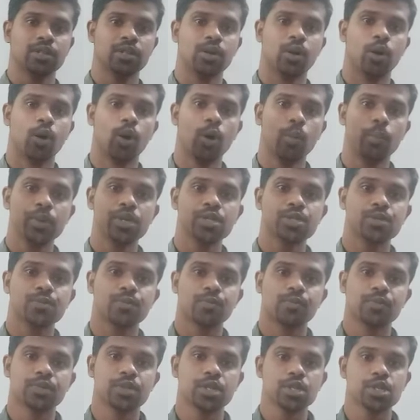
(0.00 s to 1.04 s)
The hope
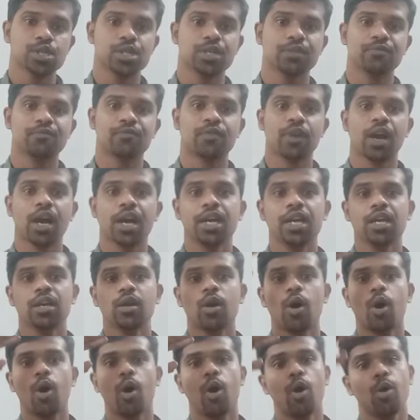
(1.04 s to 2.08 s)
is just
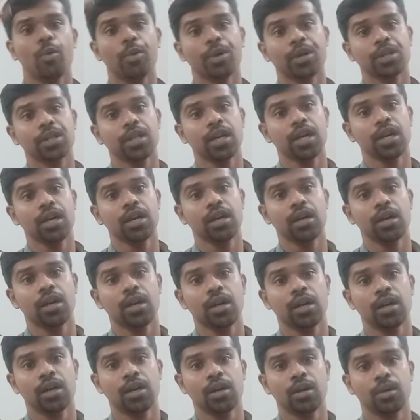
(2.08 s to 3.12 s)
flying over the
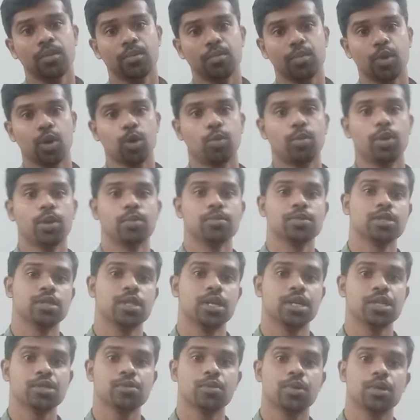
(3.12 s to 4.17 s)
problems.
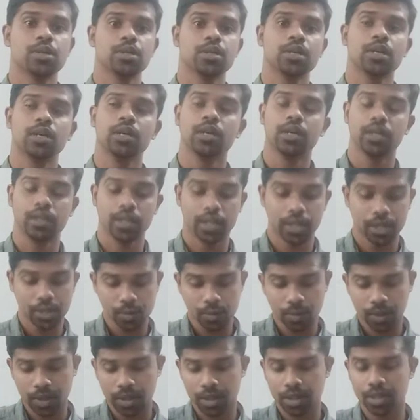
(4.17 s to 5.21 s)
That
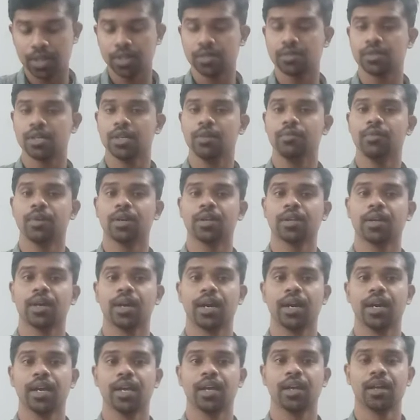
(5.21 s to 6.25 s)
is what it is given the
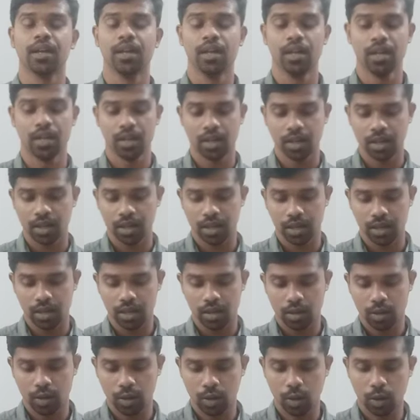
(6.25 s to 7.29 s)
heading.
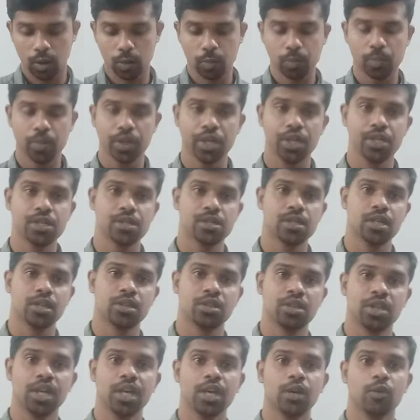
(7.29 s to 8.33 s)
Hope is the
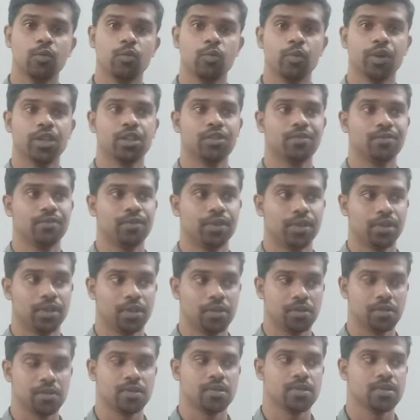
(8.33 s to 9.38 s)
thing with
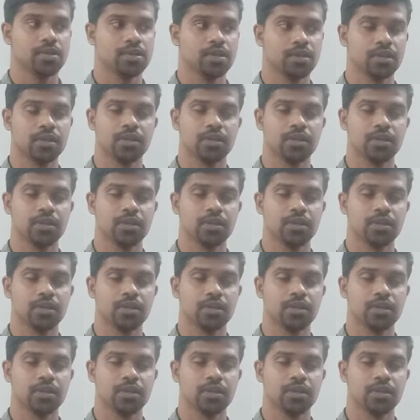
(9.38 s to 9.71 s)
feathers.